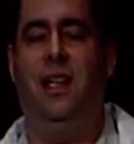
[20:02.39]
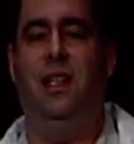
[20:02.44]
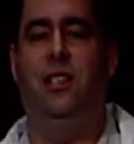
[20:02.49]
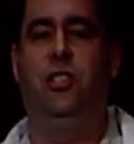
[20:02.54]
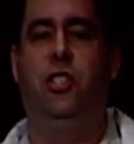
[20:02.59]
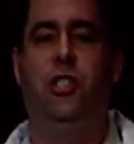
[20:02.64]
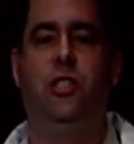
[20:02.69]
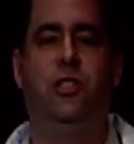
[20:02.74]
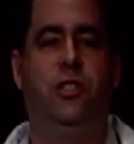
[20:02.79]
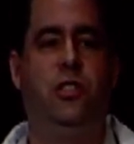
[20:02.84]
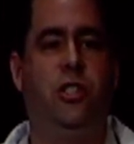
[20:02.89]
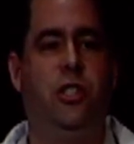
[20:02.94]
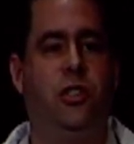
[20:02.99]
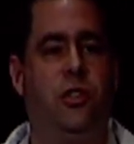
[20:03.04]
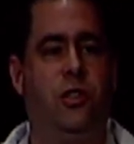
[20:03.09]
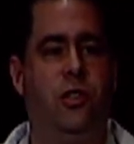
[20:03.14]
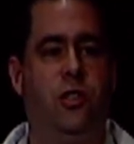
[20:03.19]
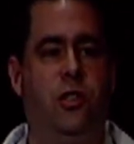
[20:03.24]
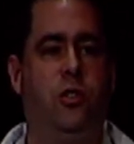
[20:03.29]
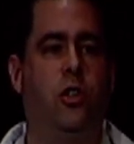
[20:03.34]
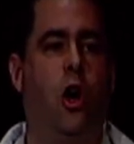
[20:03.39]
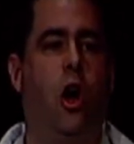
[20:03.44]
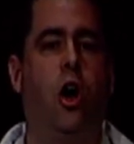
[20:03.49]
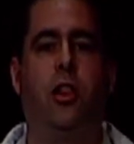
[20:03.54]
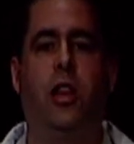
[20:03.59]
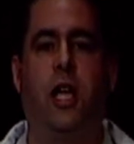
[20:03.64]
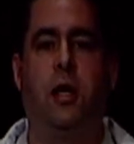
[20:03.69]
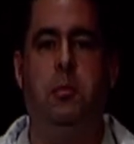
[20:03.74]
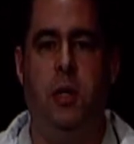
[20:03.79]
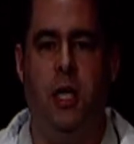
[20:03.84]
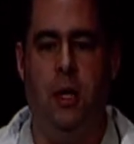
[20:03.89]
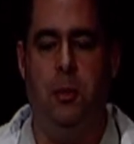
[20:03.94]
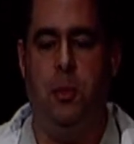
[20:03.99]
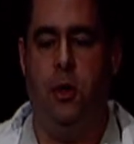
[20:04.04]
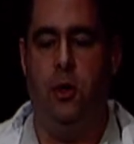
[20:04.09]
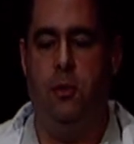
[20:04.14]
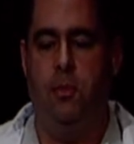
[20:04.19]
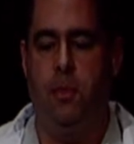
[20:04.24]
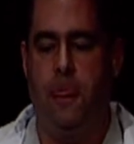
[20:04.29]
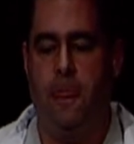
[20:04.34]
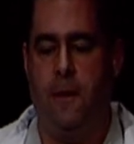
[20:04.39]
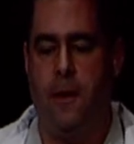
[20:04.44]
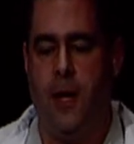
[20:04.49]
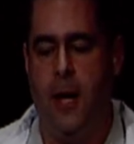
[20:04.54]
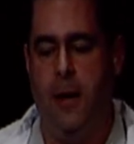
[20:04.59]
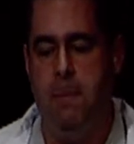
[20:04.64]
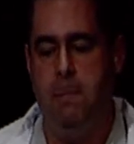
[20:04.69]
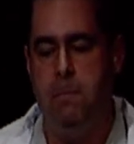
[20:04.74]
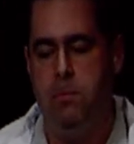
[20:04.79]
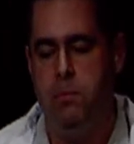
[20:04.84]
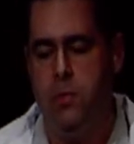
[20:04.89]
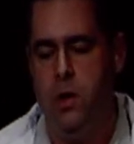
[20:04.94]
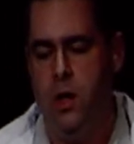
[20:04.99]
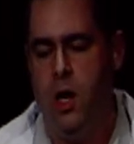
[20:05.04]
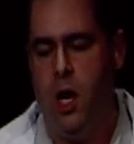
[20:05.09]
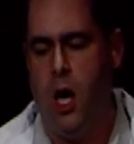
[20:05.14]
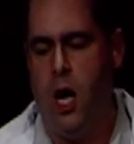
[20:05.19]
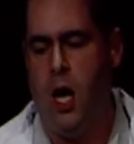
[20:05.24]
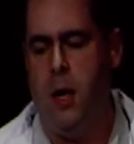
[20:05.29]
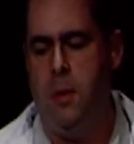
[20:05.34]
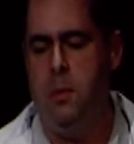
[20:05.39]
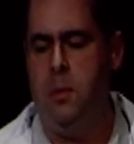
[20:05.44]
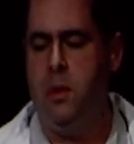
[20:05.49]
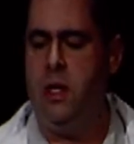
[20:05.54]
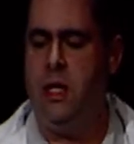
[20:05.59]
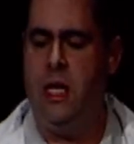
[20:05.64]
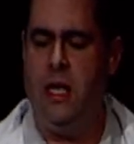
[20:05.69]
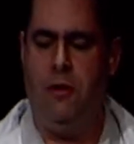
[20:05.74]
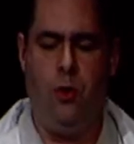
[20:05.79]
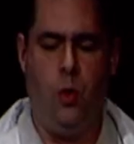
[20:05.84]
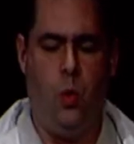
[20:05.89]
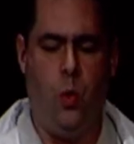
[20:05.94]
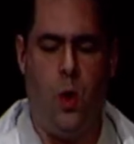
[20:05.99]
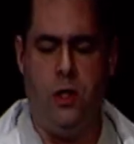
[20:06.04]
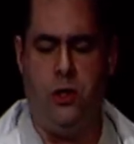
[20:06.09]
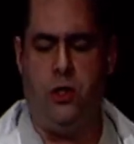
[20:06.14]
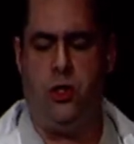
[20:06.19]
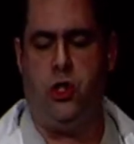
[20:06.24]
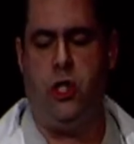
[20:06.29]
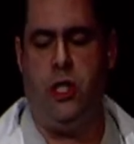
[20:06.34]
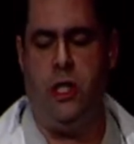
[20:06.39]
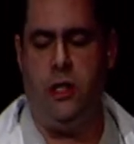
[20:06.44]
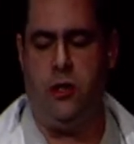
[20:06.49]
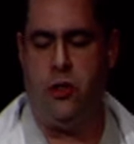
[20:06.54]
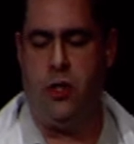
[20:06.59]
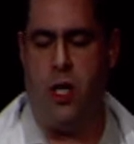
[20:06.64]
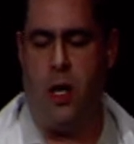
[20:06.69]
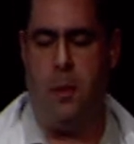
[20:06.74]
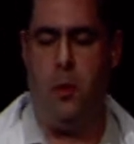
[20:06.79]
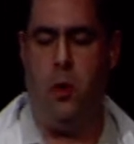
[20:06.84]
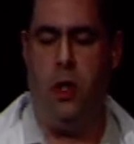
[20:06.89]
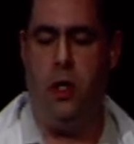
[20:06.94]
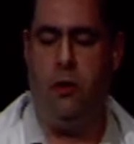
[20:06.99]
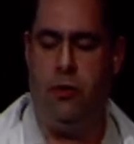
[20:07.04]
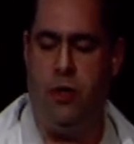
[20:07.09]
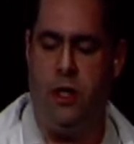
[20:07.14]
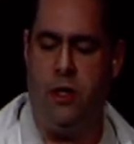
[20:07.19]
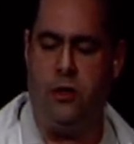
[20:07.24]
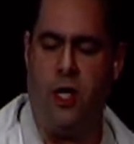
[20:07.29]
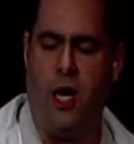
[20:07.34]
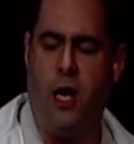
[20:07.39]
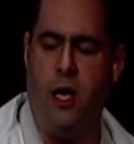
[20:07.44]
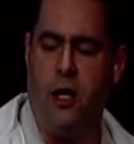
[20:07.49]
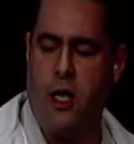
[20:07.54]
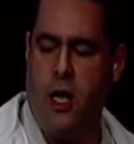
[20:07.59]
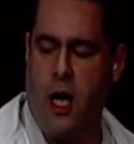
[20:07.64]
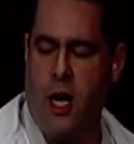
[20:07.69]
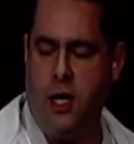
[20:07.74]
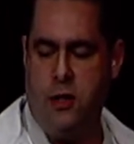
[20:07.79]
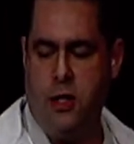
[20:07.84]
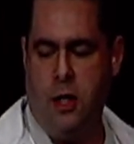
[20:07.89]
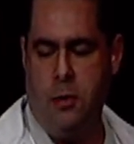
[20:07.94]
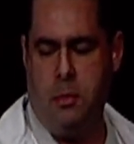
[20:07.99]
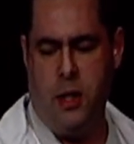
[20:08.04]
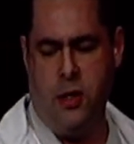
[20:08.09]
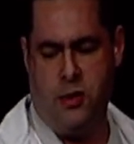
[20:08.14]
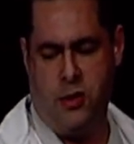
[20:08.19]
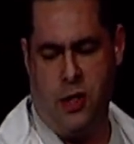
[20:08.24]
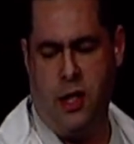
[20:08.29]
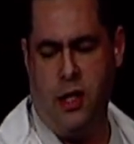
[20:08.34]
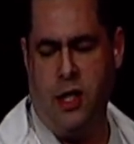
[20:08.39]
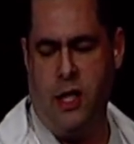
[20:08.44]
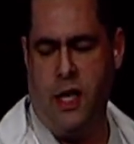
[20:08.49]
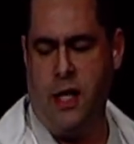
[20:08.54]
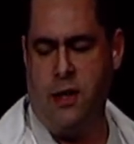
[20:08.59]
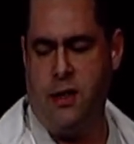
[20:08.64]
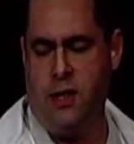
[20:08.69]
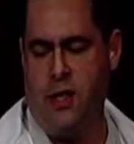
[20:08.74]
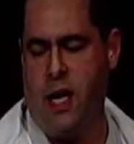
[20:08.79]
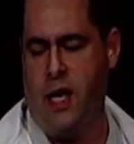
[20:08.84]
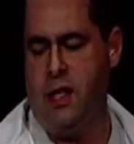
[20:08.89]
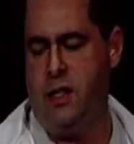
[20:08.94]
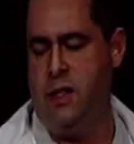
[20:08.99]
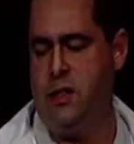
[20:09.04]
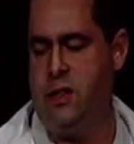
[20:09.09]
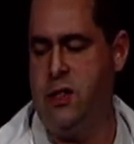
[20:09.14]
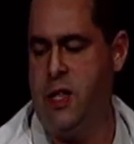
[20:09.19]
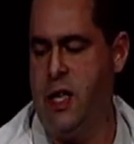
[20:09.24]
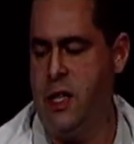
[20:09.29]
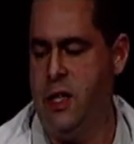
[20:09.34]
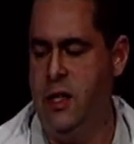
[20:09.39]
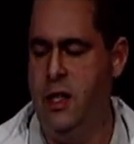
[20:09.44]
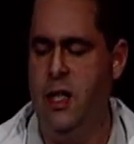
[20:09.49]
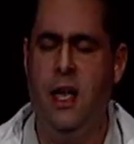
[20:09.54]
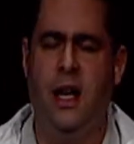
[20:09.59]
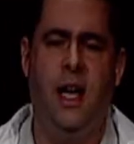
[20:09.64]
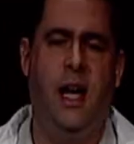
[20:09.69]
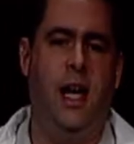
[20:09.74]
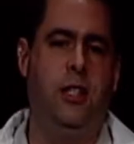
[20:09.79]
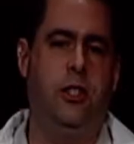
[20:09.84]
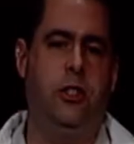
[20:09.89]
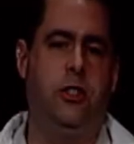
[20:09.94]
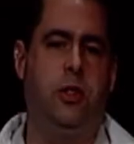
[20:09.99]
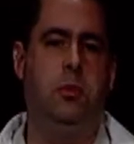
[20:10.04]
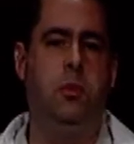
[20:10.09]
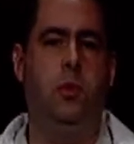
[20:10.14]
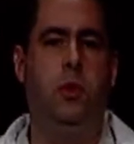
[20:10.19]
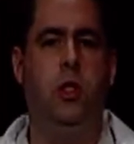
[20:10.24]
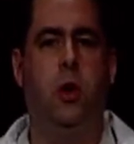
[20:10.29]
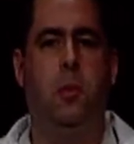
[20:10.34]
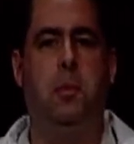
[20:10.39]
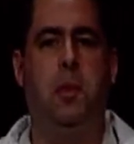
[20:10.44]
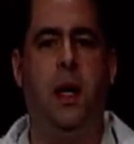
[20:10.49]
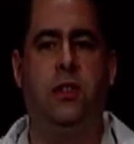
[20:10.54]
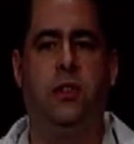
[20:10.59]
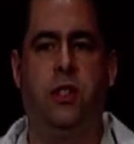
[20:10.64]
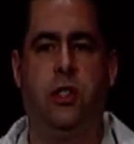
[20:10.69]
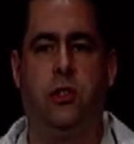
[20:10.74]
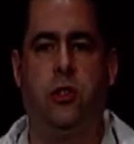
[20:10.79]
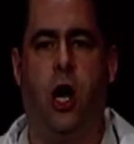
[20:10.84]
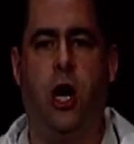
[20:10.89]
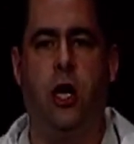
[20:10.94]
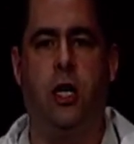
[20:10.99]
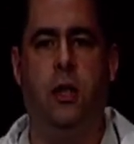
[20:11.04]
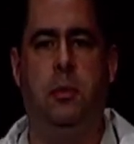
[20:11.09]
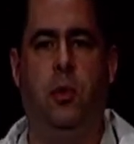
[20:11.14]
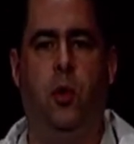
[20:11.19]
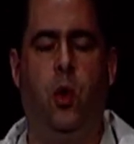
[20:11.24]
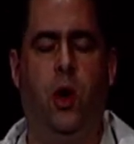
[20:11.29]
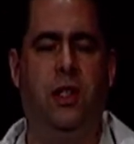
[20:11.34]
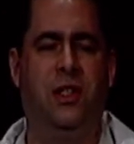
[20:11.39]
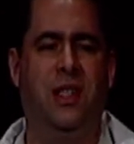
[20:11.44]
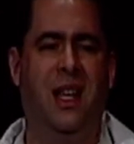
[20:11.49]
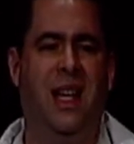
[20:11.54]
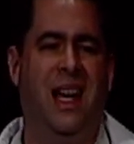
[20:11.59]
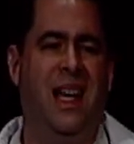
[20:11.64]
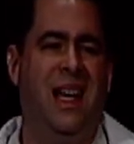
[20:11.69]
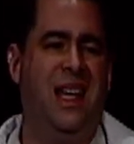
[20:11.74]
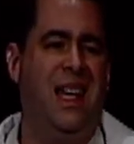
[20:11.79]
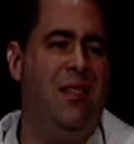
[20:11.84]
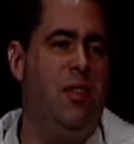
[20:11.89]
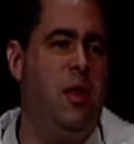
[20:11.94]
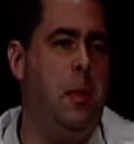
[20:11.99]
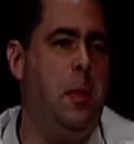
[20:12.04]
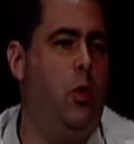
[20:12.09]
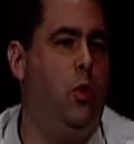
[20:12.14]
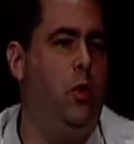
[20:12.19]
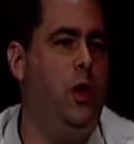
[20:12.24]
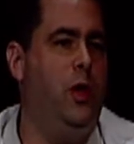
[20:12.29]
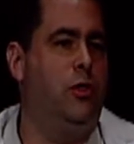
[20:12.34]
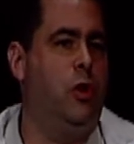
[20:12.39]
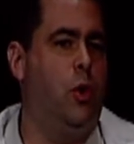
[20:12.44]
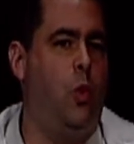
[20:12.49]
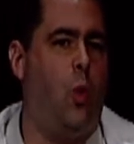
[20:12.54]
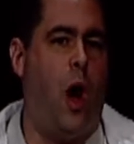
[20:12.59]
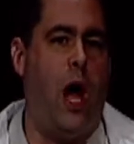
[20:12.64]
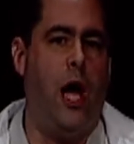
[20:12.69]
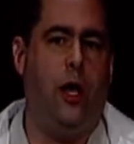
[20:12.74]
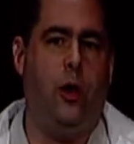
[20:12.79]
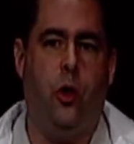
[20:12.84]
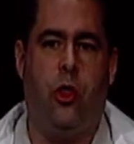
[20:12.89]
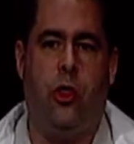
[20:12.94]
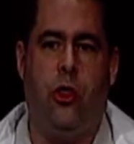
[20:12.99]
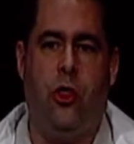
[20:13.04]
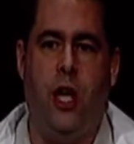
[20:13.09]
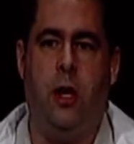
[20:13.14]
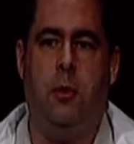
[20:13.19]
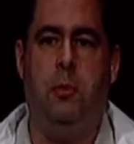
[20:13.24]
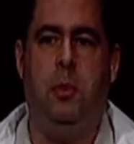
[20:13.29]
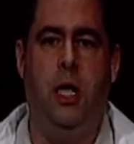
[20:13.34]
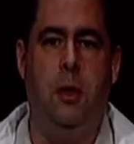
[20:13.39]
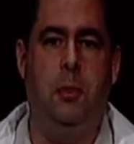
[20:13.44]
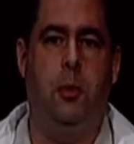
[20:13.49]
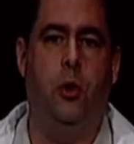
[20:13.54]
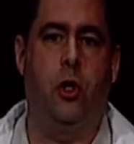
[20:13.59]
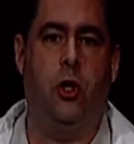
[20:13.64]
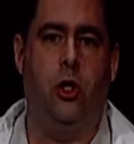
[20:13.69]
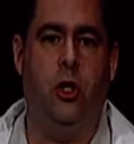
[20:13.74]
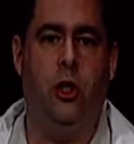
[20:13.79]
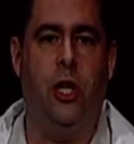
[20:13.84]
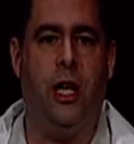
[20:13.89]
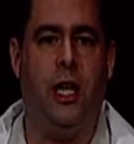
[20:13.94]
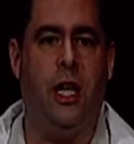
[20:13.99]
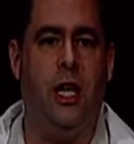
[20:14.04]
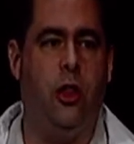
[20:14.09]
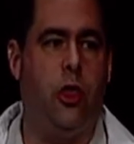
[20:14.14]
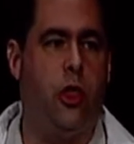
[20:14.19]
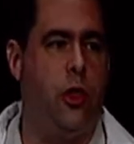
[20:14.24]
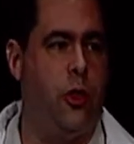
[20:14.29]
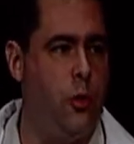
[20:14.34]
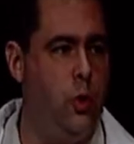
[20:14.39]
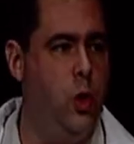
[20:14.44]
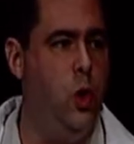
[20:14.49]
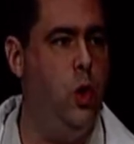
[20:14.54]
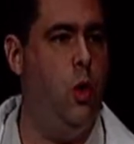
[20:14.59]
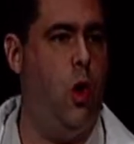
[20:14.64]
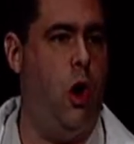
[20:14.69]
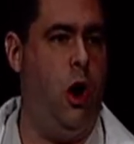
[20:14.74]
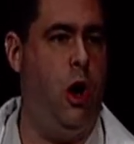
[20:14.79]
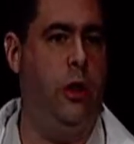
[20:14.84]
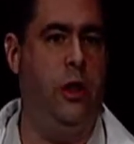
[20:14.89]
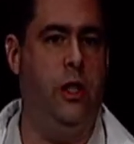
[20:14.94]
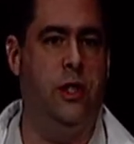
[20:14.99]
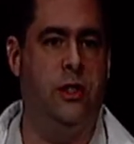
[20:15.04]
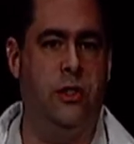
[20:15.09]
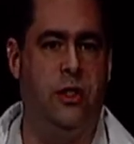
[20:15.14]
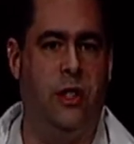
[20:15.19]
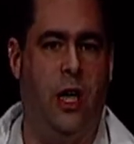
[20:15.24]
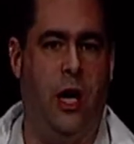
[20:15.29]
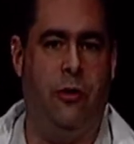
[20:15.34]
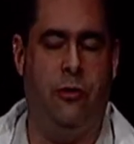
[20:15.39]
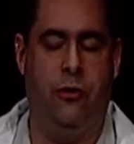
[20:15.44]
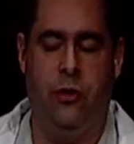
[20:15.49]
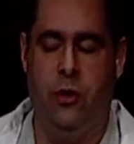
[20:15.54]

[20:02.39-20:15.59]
Just talk like people, okay? Give a one-sheet summary of the entire content piece. And I'm going to get to that in a second. And just some basic talking points. Give them a reason why you think people are clicking through on this stuff.